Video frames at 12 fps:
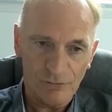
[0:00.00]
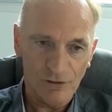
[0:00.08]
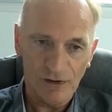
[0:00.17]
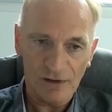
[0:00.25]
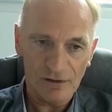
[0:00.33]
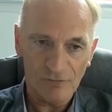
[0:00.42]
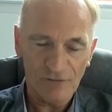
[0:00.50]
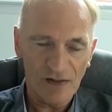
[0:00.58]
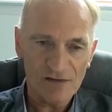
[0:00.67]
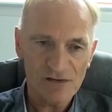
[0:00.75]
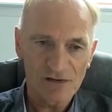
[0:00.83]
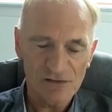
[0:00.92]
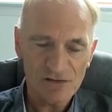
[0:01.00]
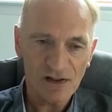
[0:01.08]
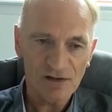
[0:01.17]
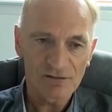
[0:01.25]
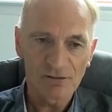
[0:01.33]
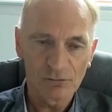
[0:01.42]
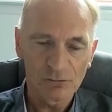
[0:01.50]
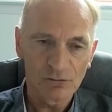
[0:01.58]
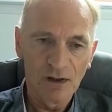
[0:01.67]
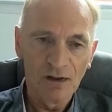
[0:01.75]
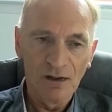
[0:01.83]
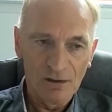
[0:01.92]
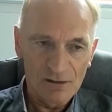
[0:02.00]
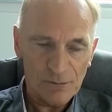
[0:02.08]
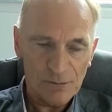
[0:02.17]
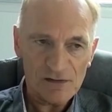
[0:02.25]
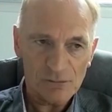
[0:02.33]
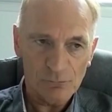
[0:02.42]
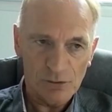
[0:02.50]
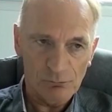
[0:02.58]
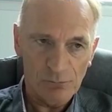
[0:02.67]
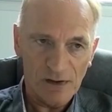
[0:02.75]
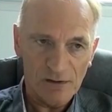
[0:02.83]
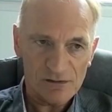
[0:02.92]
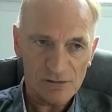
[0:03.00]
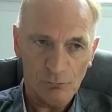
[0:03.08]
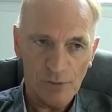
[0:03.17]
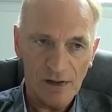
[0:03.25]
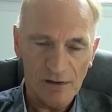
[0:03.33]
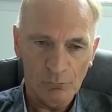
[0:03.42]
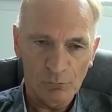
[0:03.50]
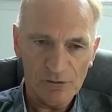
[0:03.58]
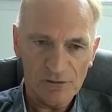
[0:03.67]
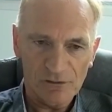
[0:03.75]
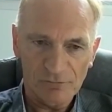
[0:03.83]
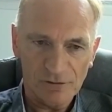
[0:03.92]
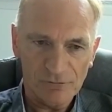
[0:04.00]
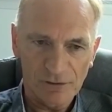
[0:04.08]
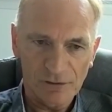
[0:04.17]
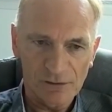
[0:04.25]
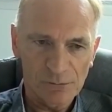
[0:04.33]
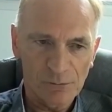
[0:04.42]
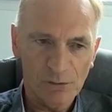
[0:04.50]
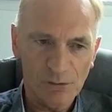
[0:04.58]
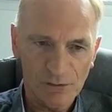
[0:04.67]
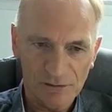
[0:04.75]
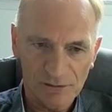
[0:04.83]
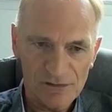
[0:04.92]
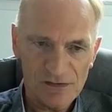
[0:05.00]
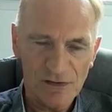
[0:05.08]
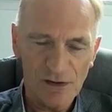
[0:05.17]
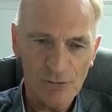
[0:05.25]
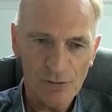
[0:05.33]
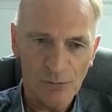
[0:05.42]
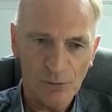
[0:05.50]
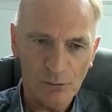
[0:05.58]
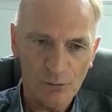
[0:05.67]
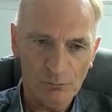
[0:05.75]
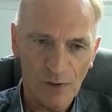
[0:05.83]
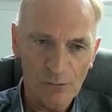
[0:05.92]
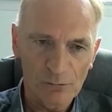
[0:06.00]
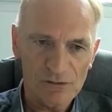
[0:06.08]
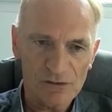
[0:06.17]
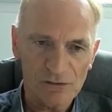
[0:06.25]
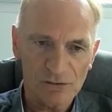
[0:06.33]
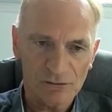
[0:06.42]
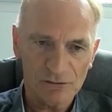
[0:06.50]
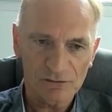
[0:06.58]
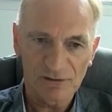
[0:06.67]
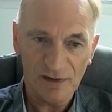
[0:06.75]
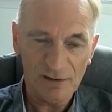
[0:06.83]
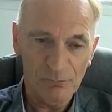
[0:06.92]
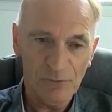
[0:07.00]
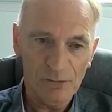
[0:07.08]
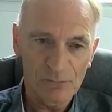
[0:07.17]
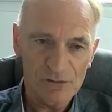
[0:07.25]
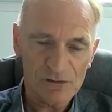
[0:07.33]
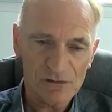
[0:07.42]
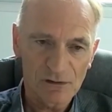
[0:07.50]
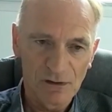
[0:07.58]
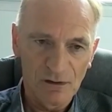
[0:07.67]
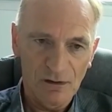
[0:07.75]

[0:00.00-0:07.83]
couldn't let it affect you. You just had to go, especially with it being so wet. You wanted to have a feel of the ball and see how the ball bounced or didn't bounce.